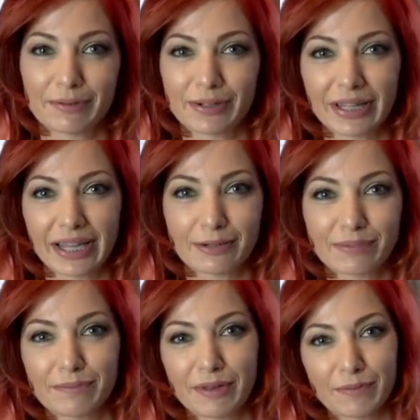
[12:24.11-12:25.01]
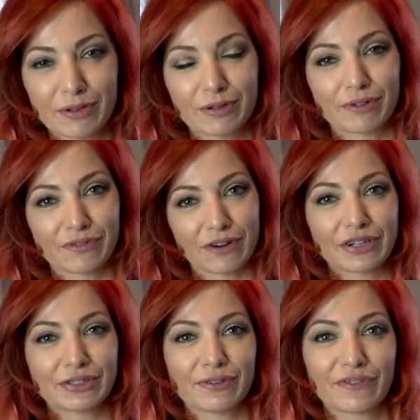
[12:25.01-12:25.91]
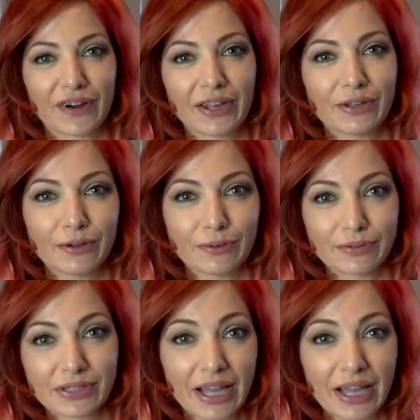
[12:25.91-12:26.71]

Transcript: It really helps and maybe you can refer it to a friend who is